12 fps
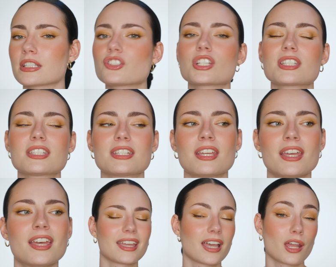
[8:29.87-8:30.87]

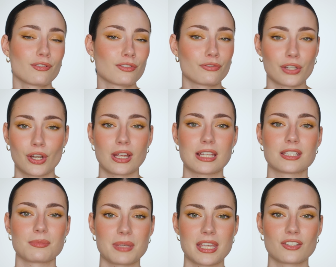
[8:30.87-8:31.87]
It kind of
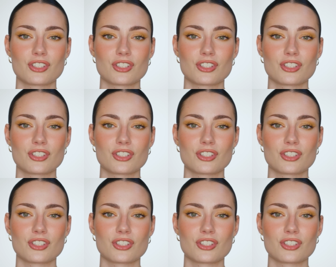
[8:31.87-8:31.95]
infuriates me.